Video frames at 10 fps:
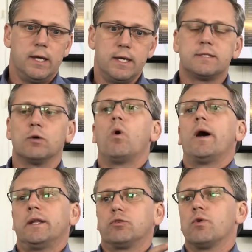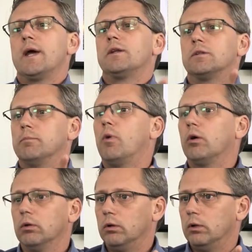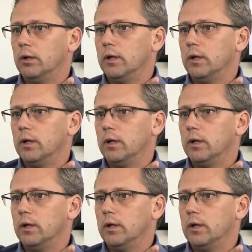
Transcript: is the one that created the model.